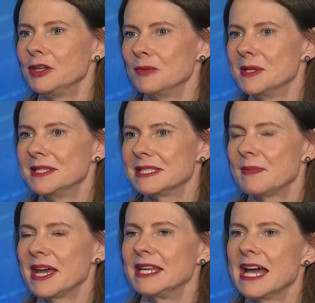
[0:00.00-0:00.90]
humans
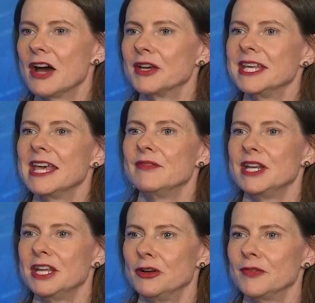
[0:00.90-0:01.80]
by now. He gave an
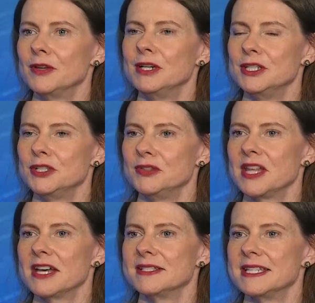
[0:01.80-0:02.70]
interview in
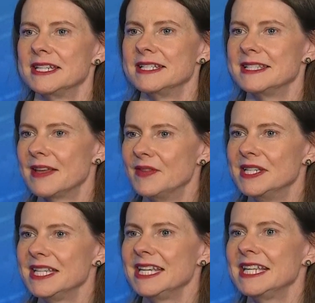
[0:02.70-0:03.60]

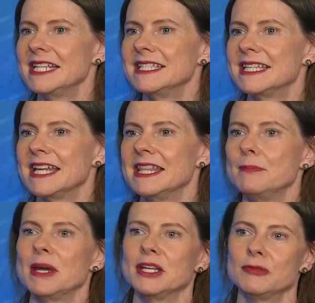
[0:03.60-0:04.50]
2017 and said
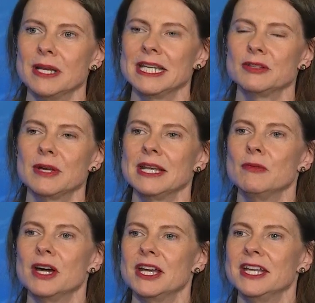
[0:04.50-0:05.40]
that by
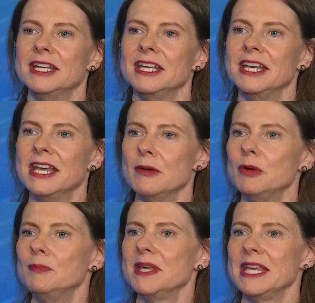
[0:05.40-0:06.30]
2021
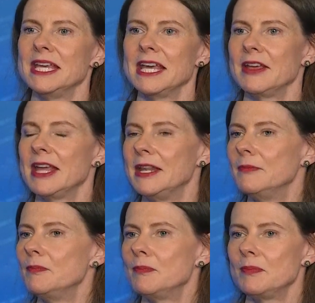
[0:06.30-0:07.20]
would be
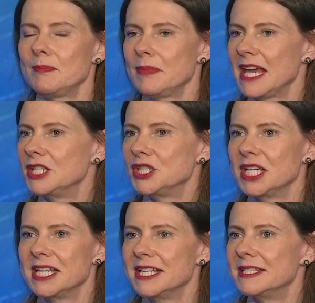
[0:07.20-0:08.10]
in
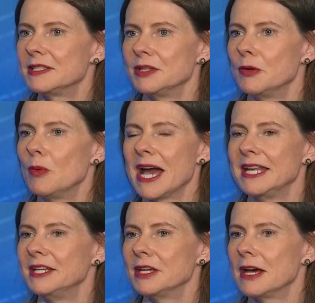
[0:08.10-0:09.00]
patients, you know,
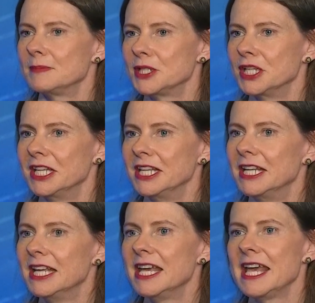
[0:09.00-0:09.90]
wide
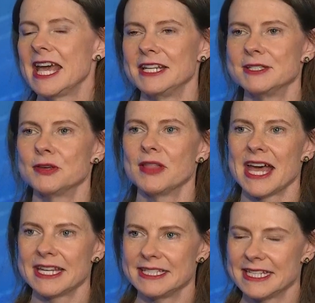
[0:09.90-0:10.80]
adoption. And so
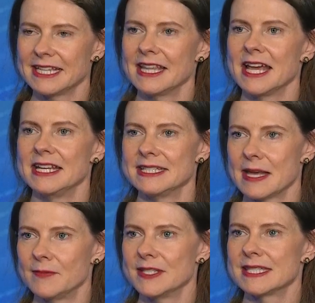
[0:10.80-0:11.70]
that deadline has
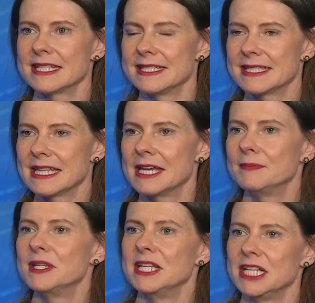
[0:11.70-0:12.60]
obviously
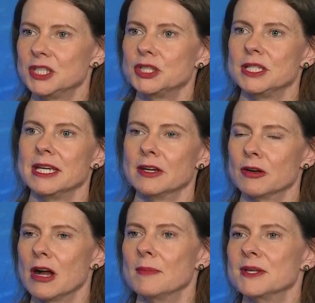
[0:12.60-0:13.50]
slipped. And each
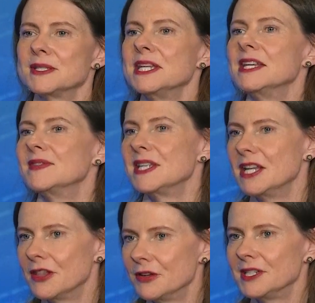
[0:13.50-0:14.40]
year almost, he gives
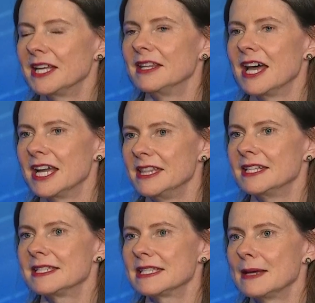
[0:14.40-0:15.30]
another deadline
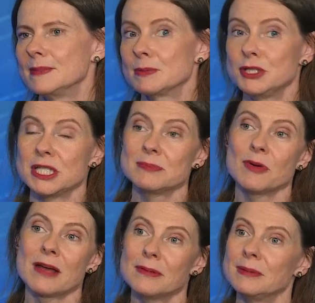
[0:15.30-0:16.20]
that slips, which is
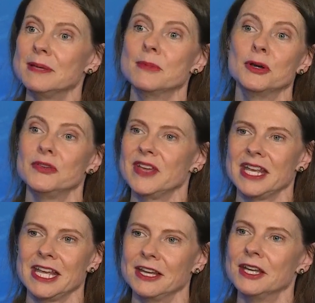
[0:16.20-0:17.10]
probably
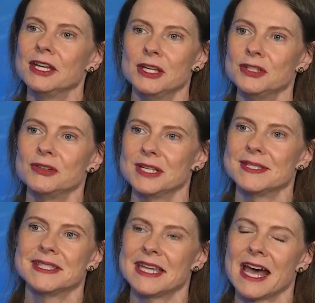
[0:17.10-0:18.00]
motivating to his
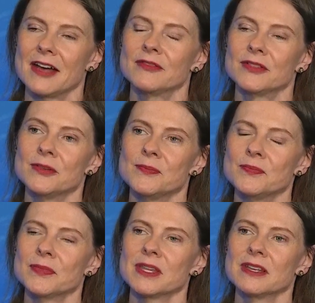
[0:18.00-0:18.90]
staff. There
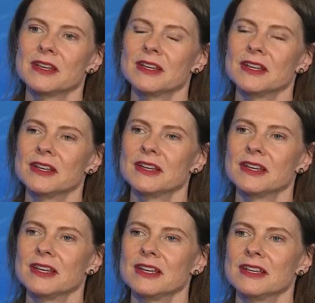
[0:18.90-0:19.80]
was a
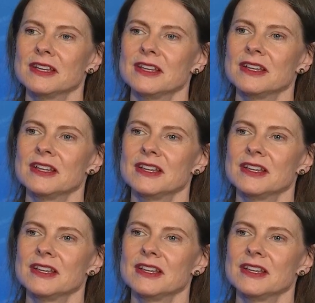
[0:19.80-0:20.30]
demonstration